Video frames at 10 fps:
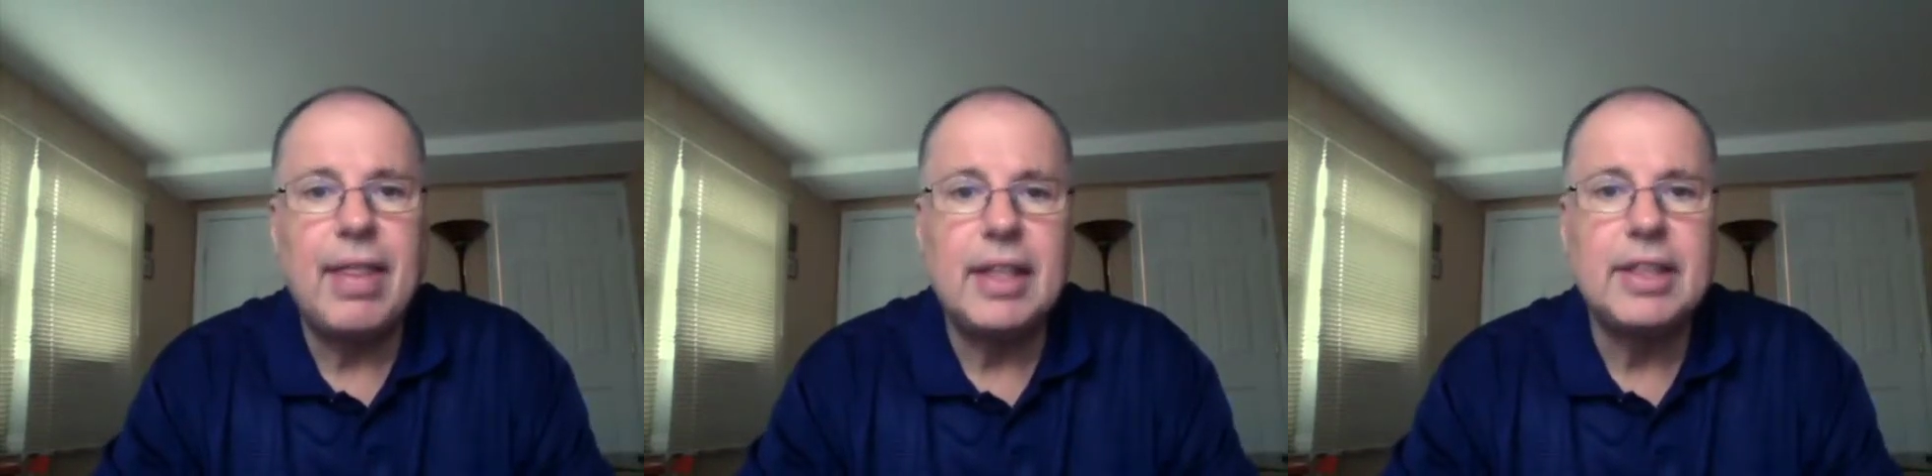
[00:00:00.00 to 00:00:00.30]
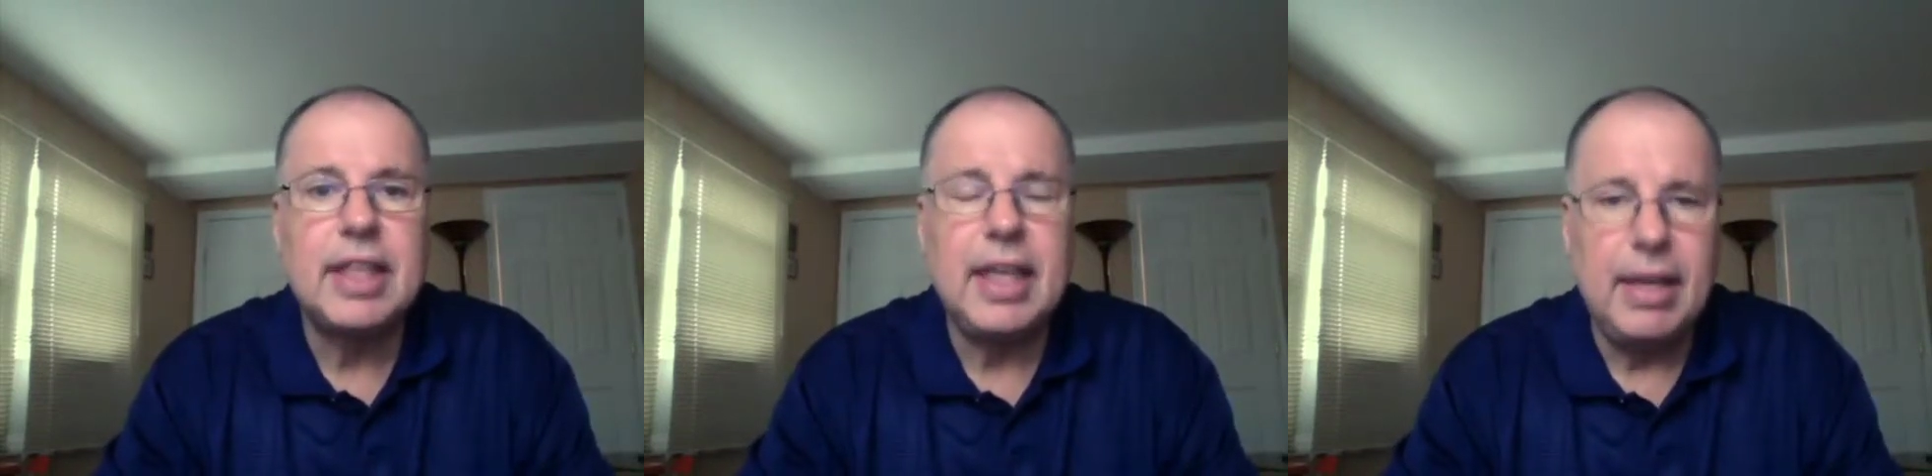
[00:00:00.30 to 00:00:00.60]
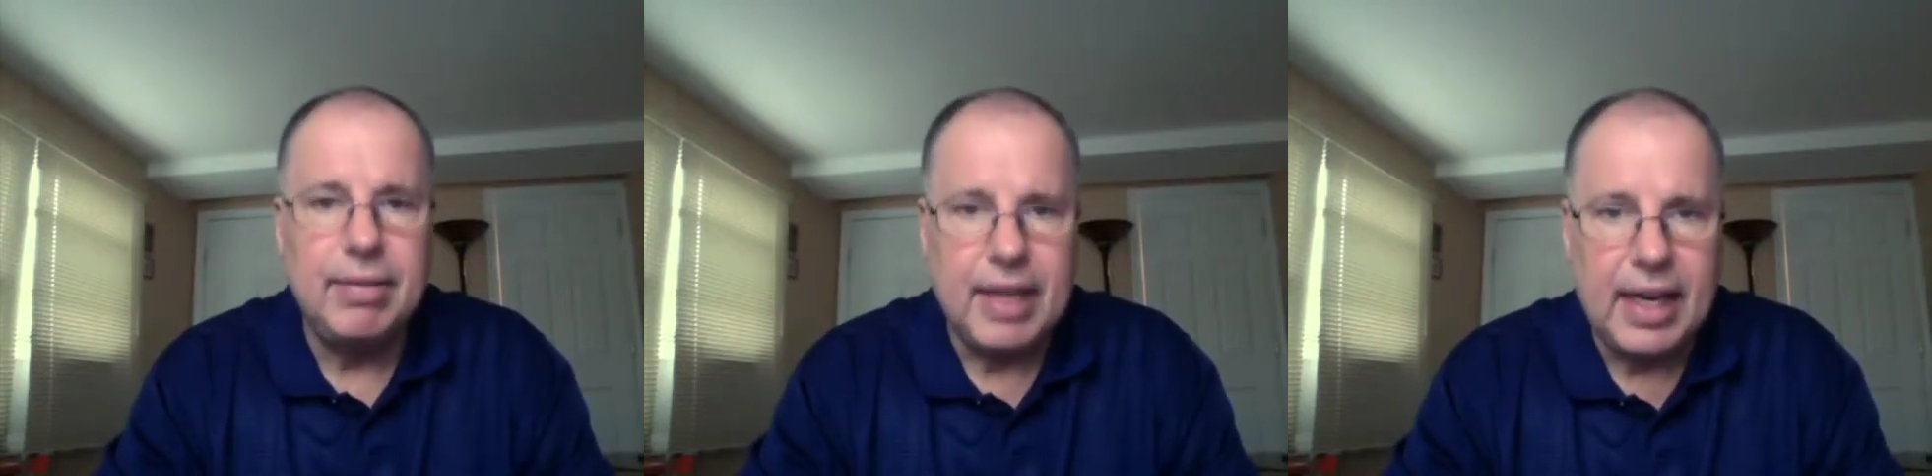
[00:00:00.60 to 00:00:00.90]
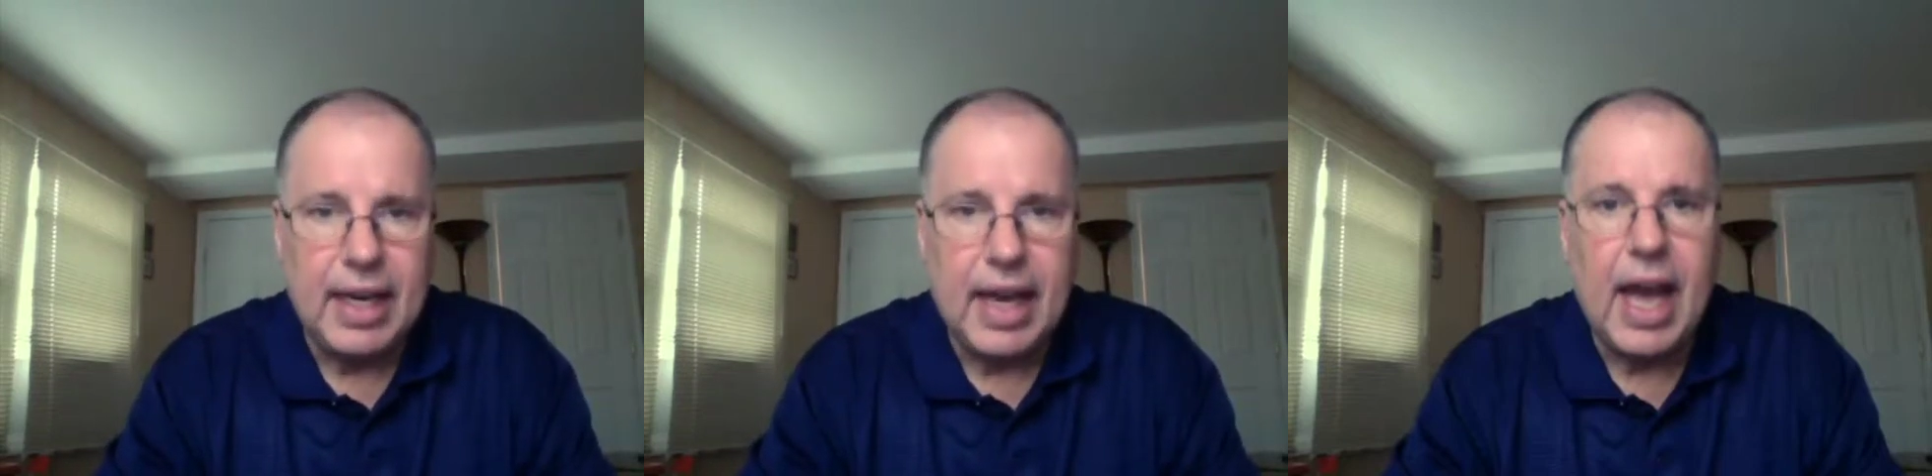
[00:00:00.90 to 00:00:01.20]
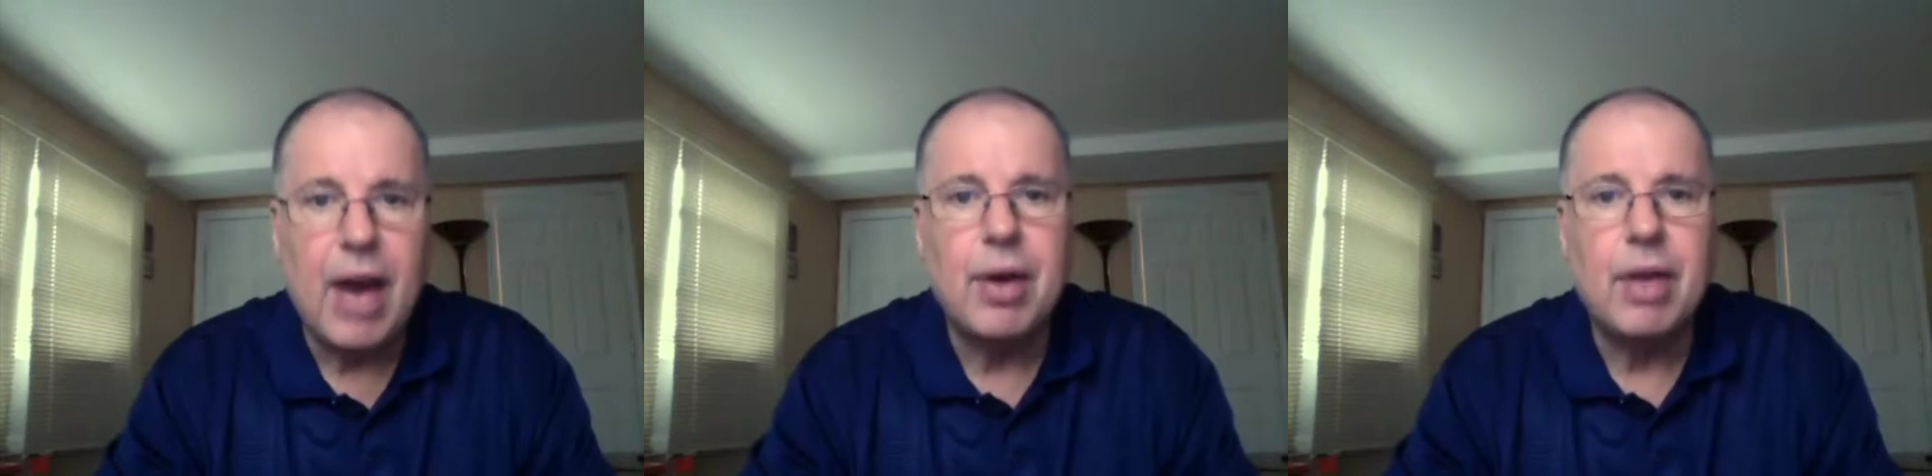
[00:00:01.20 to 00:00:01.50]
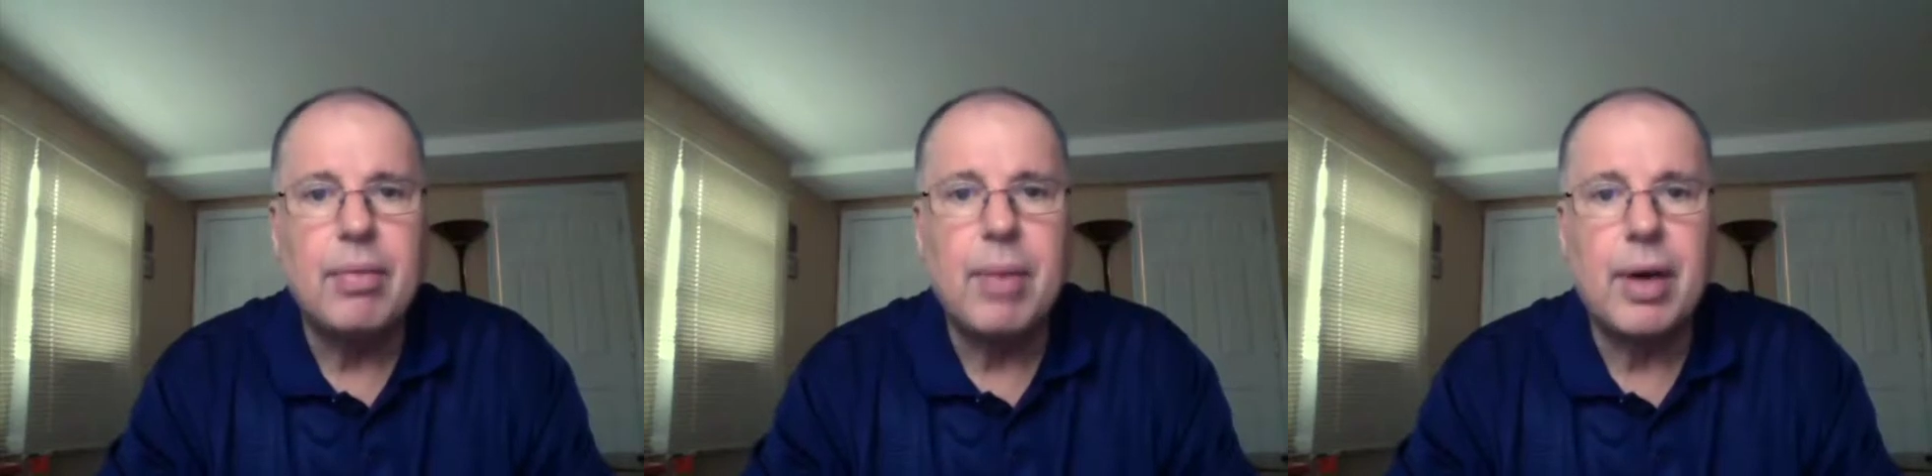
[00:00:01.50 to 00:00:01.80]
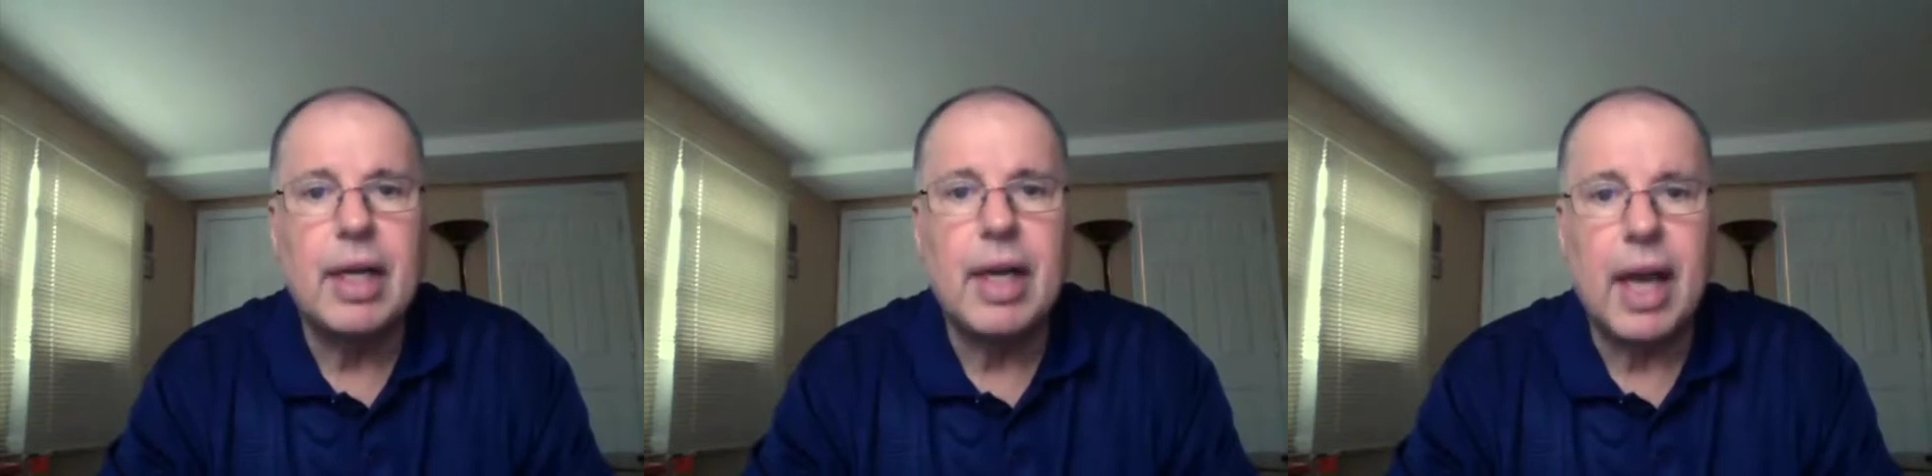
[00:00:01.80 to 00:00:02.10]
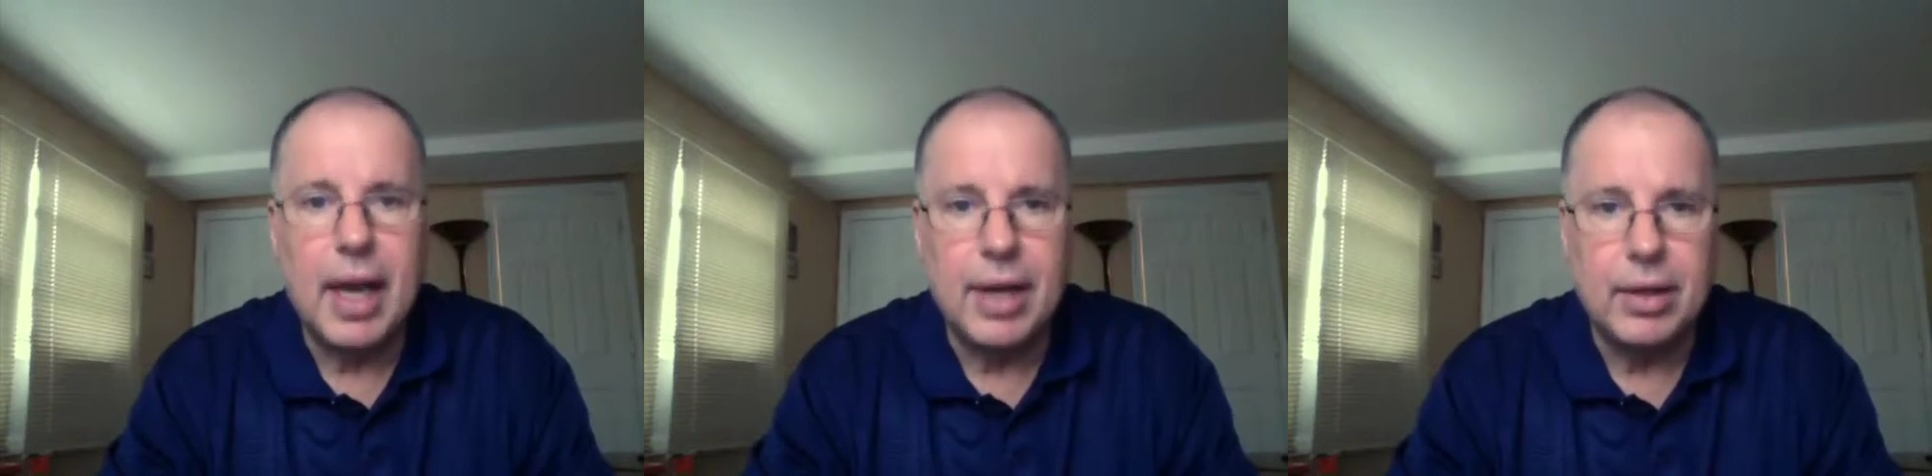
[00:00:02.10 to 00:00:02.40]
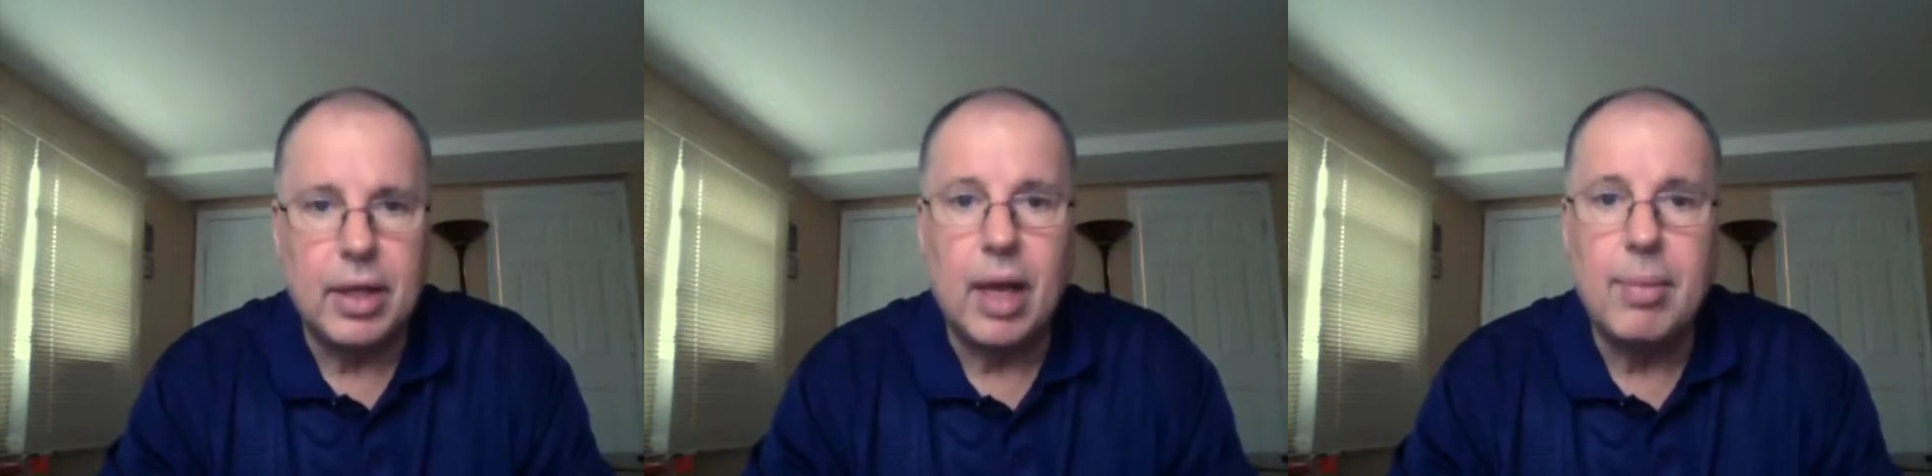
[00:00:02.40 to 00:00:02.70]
this evening out of American Idol.